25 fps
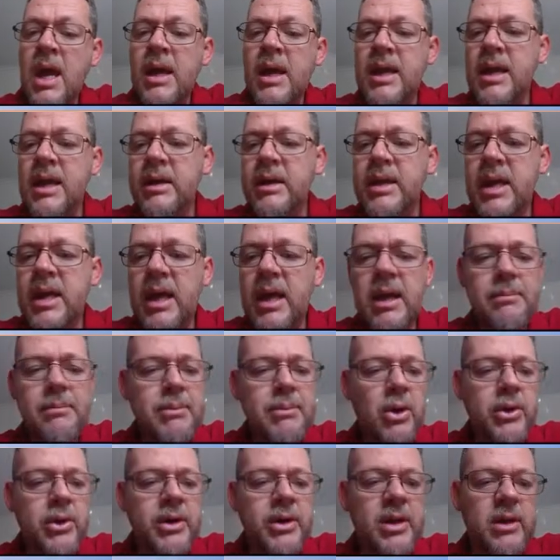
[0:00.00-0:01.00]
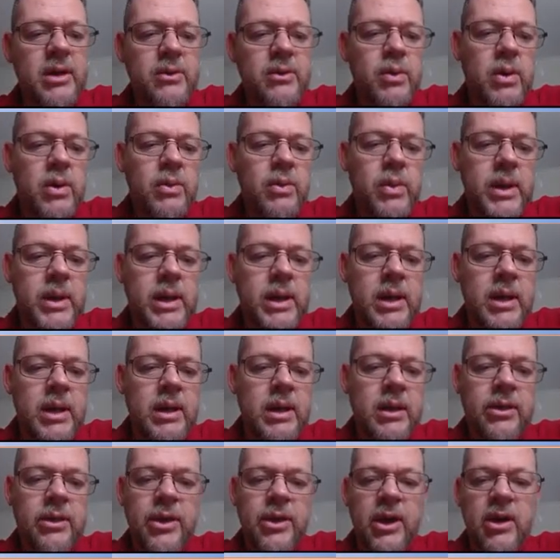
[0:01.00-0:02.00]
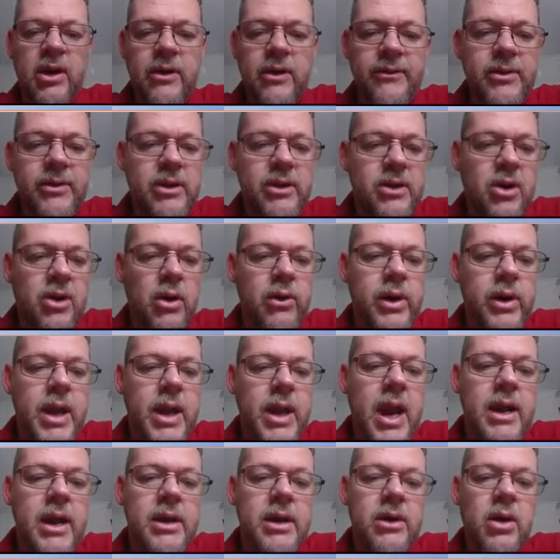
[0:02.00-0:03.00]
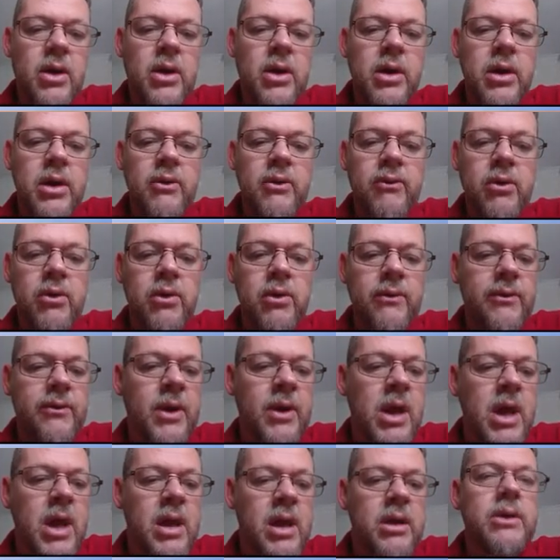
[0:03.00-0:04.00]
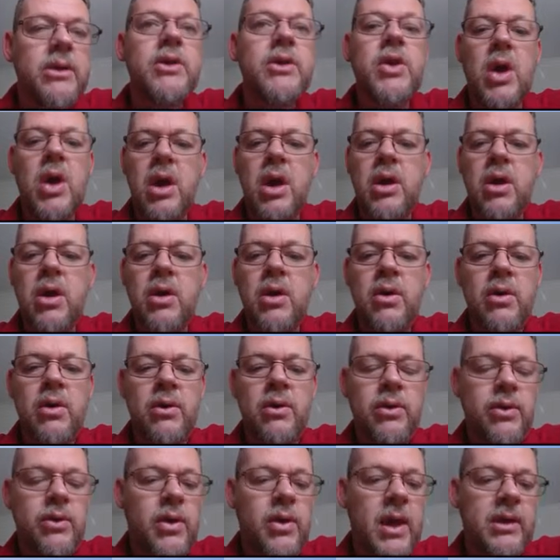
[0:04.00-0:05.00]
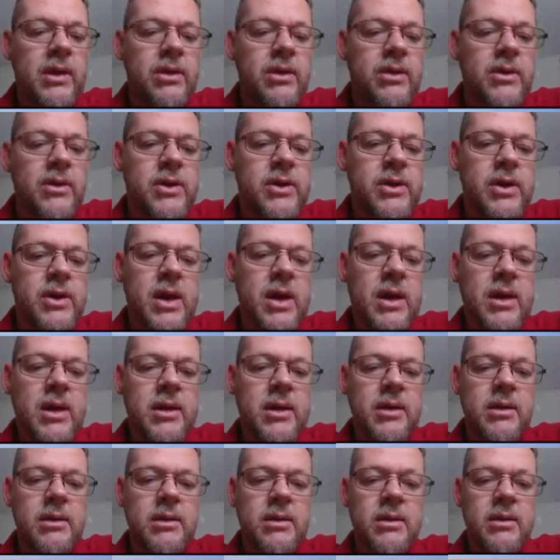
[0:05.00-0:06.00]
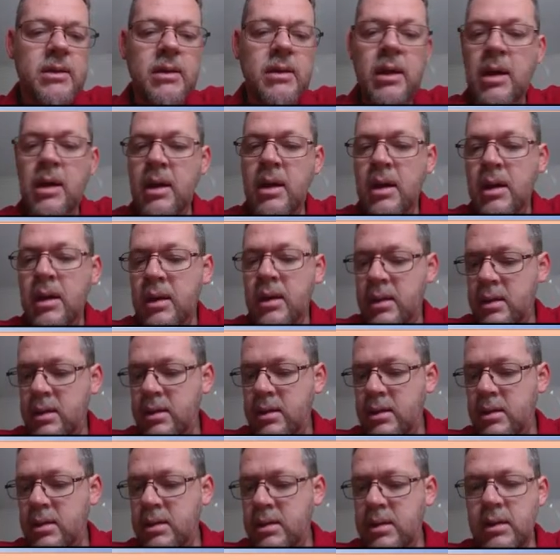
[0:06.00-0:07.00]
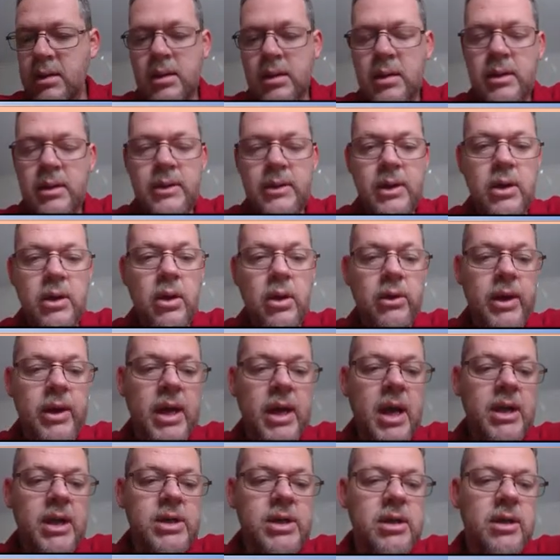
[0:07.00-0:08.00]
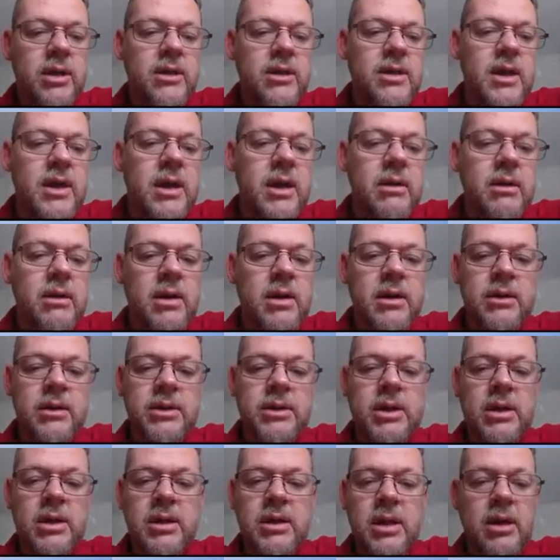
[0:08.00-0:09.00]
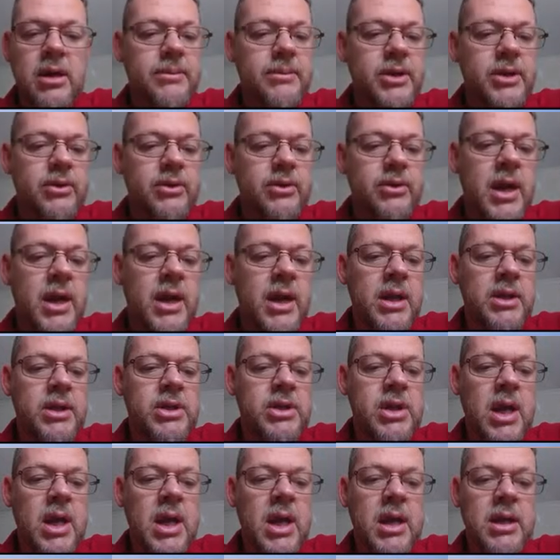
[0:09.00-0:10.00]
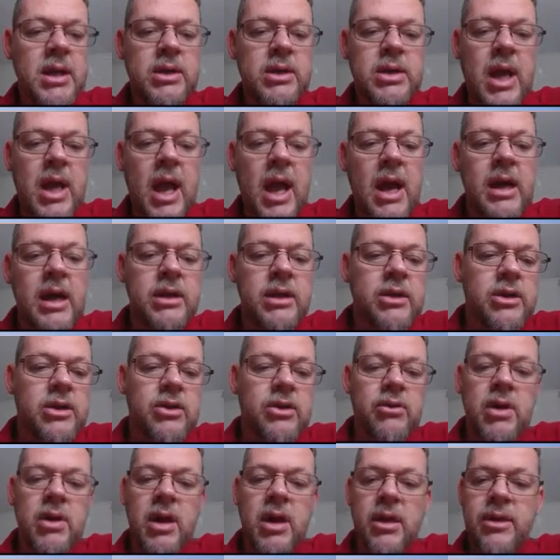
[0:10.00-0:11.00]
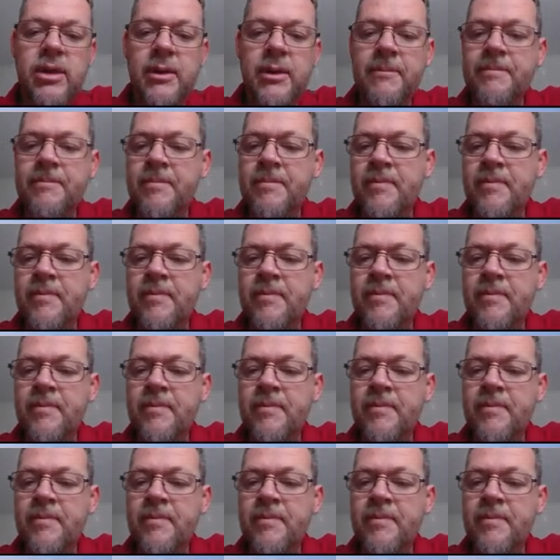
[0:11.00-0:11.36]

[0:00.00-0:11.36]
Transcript: Now colour bond is what we think of as corrugated iron roof. So that's the corrugations there are just to help the drainage and to add strength.